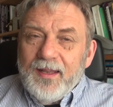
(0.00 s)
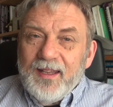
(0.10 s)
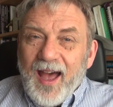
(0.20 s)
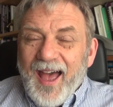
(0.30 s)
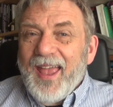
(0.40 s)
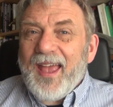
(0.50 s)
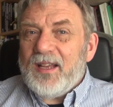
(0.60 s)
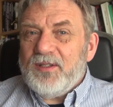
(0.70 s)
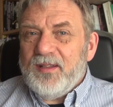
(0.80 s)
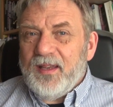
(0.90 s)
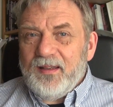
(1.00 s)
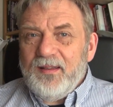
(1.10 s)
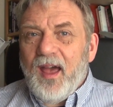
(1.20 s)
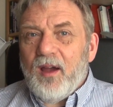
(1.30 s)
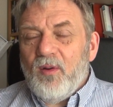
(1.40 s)
Now, I actually think
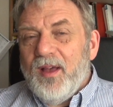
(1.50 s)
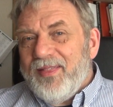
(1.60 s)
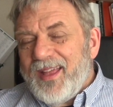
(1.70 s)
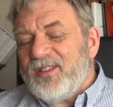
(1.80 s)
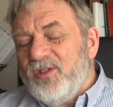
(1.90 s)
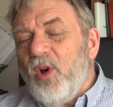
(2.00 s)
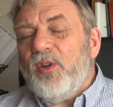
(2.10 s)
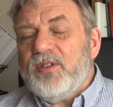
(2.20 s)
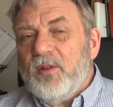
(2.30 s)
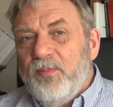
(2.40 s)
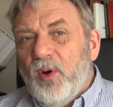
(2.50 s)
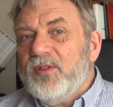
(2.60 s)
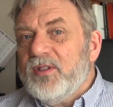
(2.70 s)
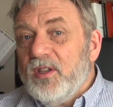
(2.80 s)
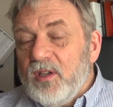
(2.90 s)
now that's not as
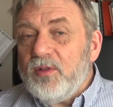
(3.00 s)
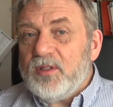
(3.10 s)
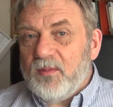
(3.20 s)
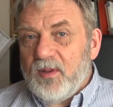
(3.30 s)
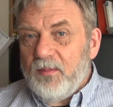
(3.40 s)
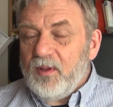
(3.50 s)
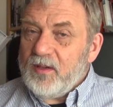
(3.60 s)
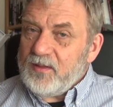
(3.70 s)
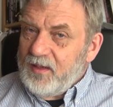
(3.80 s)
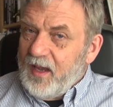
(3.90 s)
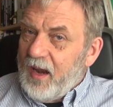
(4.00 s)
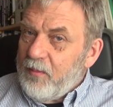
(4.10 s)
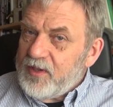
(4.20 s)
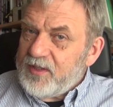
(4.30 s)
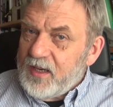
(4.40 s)
important as it used to be, because the
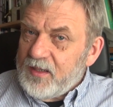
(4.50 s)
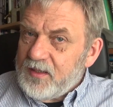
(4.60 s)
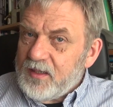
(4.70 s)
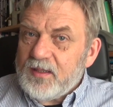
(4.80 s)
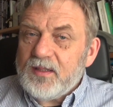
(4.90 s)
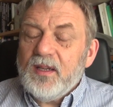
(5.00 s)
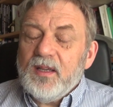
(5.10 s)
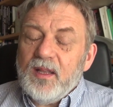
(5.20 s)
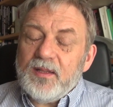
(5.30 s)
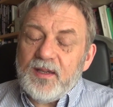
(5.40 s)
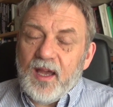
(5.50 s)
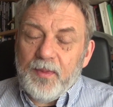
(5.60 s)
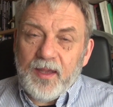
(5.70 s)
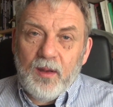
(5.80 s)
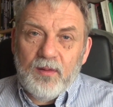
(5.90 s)
camera sensors that's
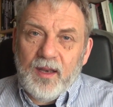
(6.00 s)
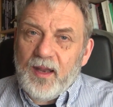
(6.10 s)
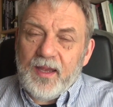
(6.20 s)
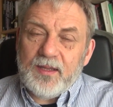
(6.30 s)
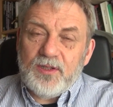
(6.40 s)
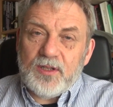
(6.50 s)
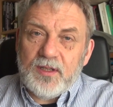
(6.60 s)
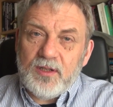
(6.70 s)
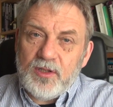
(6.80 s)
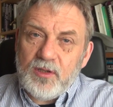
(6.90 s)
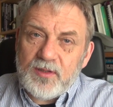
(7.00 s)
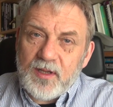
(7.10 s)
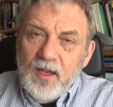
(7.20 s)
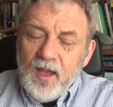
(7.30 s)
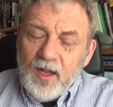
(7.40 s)
coming out, like has just introduced
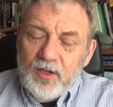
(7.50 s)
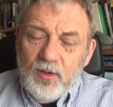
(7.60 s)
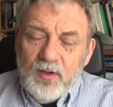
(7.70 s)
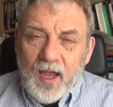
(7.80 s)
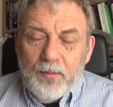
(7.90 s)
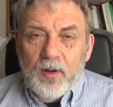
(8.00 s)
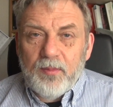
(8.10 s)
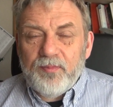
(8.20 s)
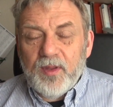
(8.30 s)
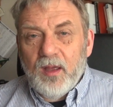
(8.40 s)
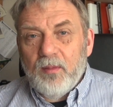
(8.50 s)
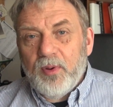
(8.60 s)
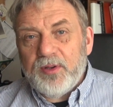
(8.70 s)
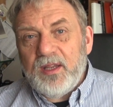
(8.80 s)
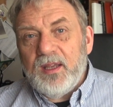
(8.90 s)
a new camera
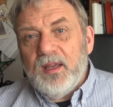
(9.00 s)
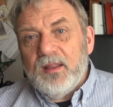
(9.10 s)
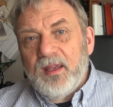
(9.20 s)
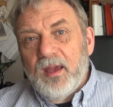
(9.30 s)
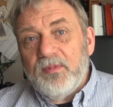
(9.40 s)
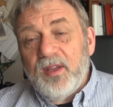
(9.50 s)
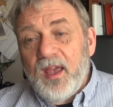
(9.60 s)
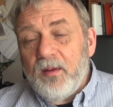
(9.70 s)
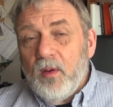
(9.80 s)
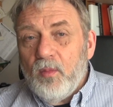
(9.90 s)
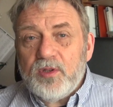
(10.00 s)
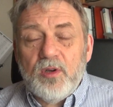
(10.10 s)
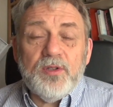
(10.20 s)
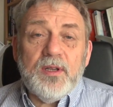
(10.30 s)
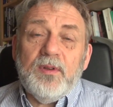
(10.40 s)
body, the M10, which
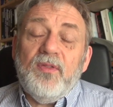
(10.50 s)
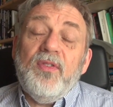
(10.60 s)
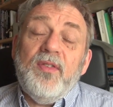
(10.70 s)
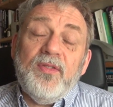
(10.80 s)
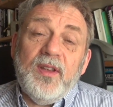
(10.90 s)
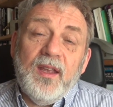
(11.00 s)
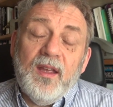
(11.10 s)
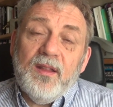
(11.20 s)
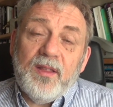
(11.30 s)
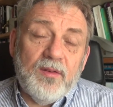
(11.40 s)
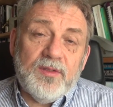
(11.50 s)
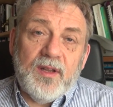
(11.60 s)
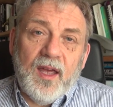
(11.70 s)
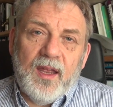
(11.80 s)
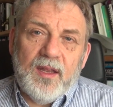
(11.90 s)
goes up to 50,000
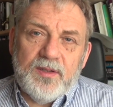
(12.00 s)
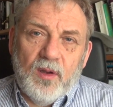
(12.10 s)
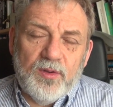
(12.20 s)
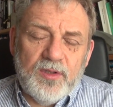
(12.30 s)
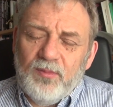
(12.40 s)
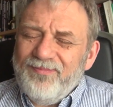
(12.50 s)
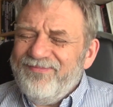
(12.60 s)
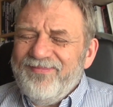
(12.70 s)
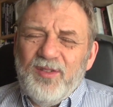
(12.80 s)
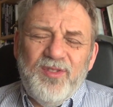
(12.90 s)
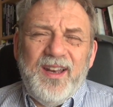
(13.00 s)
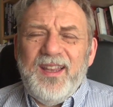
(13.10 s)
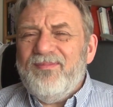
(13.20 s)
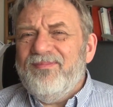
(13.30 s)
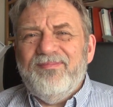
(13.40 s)
ISO. So
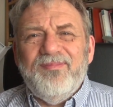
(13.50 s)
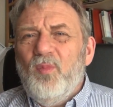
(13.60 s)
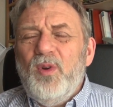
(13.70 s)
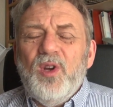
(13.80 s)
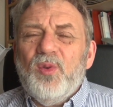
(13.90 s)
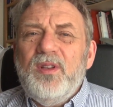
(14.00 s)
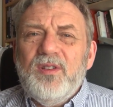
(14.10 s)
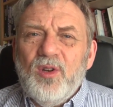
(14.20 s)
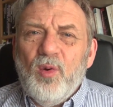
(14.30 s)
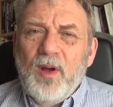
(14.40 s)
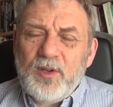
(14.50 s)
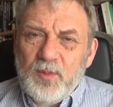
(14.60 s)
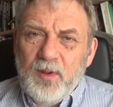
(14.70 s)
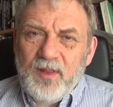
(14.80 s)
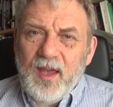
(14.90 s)
really, we don't need to know much
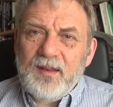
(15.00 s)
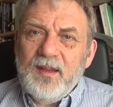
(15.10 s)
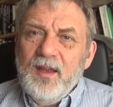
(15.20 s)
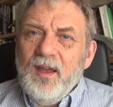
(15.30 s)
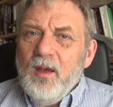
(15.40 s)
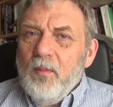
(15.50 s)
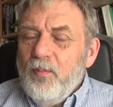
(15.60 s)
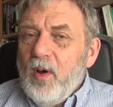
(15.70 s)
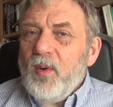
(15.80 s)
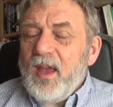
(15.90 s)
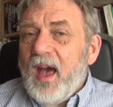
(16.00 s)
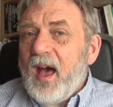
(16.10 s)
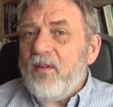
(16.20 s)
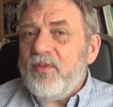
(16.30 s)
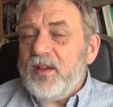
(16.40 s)
about that. But we
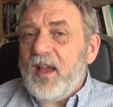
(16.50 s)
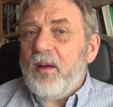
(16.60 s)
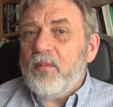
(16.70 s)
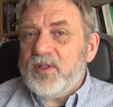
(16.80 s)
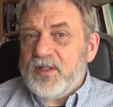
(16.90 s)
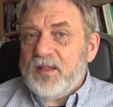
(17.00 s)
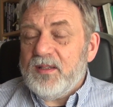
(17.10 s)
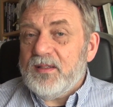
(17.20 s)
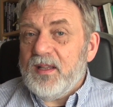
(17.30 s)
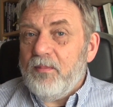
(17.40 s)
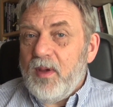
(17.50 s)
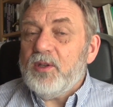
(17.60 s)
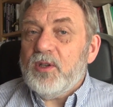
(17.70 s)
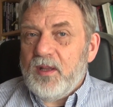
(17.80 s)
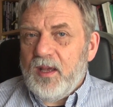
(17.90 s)
have the camera sensors and they
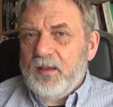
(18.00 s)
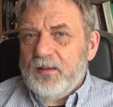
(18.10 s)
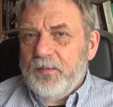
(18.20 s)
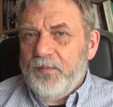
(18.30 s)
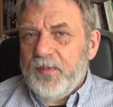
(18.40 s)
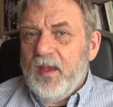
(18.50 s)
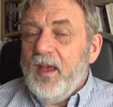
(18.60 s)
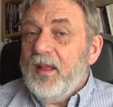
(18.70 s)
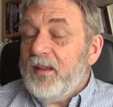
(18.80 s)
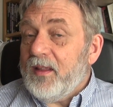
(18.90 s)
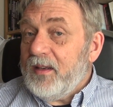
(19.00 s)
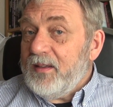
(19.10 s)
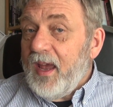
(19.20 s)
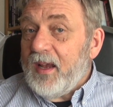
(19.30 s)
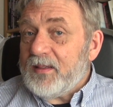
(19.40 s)
measure that. Now, the
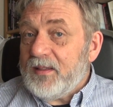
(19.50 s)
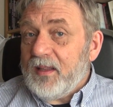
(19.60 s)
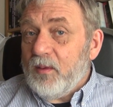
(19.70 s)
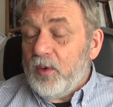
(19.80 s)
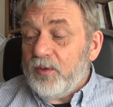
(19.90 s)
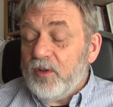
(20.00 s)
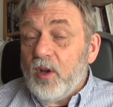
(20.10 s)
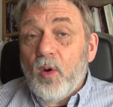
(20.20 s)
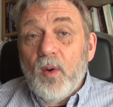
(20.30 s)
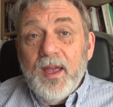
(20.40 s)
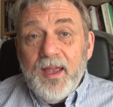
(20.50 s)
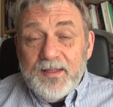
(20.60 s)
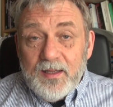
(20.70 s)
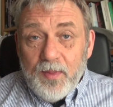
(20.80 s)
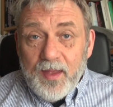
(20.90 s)
next thing they want to know
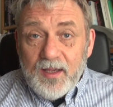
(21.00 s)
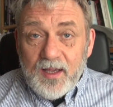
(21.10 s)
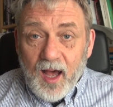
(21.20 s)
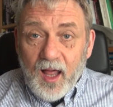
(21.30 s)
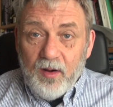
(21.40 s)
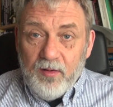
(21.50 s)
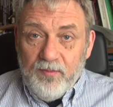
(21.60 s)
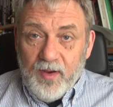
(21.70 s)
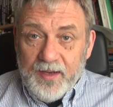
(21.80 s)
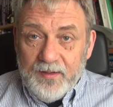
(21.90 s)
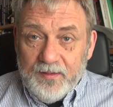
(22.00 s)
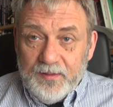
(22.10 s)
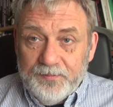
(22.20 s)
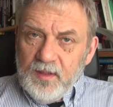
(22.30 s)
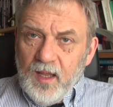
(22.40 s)
is about the color of light.
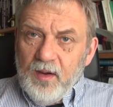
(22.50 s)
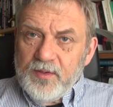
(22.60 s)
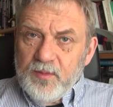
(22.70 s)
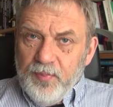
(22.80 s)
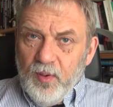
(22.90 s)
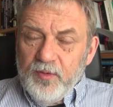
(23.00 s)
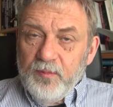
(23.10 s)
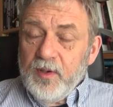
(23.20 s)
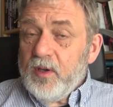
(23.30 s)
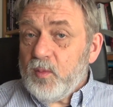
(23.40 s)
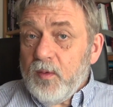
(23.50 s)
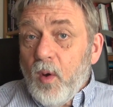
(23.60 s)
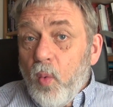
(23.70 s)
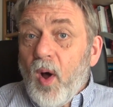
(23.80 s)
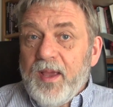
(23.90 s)
Color is important because we've
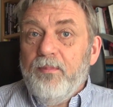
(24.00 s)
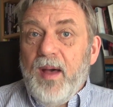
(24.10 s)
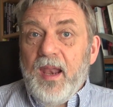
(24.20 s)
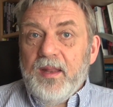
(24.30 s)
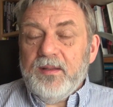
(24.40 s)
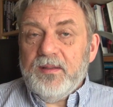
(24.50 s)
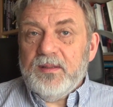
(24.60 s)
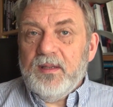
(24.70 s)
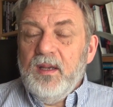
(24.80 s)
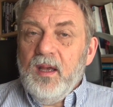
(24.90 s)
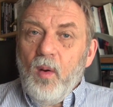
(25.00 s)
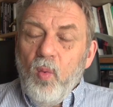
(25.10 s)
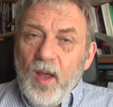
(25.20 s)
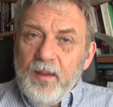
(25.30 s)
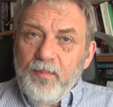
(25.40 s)
got white balance. A
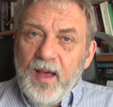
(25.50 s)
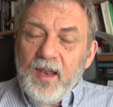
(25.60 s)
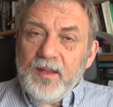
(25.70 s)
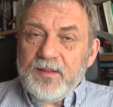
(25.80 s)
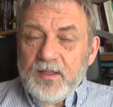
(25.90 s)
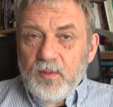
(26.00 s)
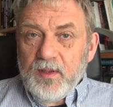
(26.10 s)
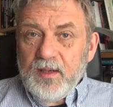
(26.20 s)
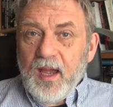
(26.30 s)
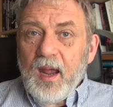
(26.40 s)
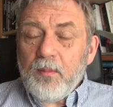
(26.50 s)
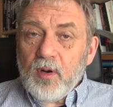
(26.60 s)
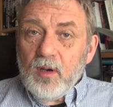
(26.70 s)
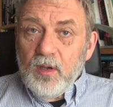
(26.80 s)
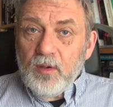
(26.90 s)
white balance is when the
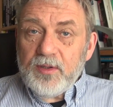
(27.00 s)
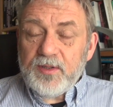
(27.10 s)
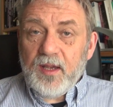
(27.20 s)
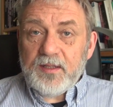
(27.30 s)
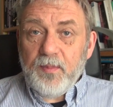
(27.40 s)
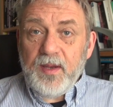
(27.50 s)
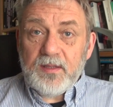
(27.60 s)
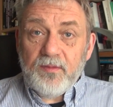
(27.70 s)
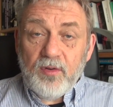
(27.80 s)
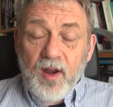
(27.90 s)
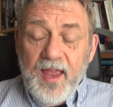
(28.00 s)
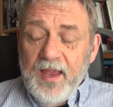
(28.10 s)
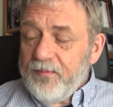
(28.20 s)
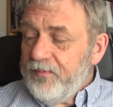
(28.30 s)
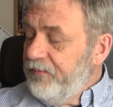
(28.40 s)
camera looks as a piece of grey.